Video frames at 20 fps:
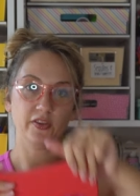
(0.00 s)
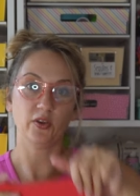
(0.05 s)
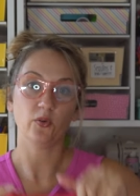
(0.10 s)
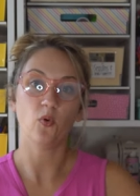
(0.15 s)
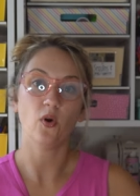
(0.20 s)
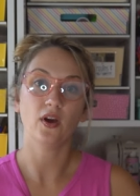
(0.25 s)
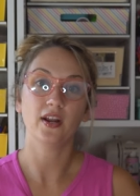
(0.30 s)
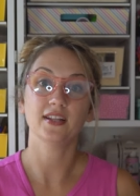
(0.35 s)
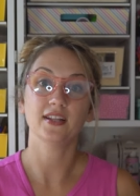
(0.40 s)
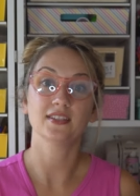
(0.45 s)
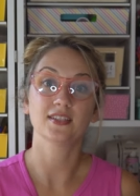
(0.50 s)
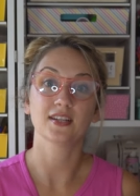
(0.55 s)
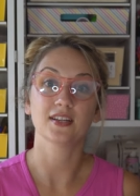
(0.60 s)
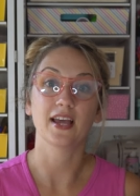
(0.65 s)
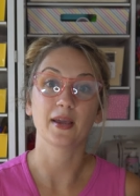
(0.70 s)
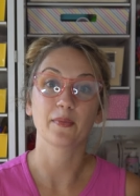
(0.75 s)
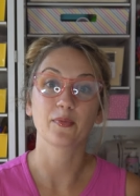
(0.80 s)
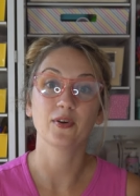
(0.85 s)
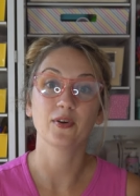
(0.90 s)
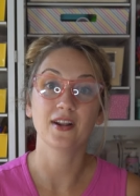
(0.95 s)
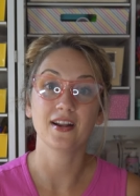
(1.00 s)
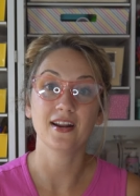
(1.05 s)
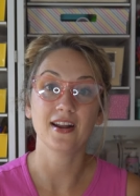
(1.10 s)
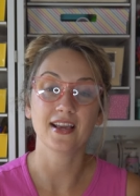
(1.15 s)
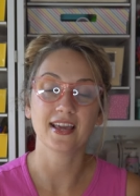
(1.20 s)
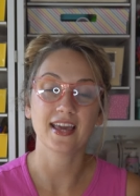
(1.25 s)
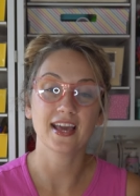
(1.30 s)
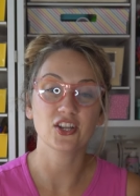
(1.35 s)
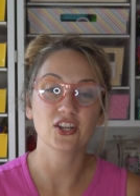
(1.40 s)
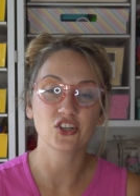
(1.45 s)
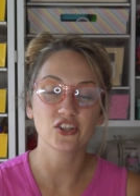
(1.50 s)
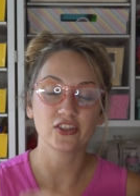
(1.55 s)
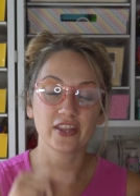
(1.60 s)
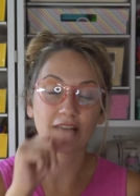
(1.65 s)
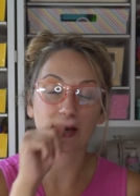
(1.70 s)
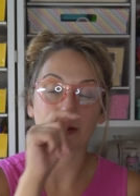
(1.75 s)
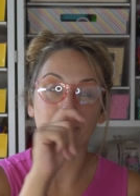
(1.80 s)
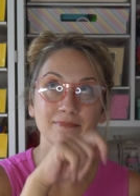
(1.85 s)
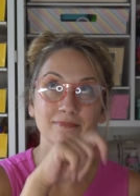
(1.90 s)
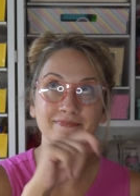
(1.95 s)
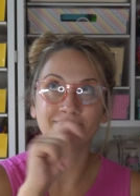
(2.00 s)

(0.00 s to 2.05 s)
you wanted to like put it in a kitchen, like,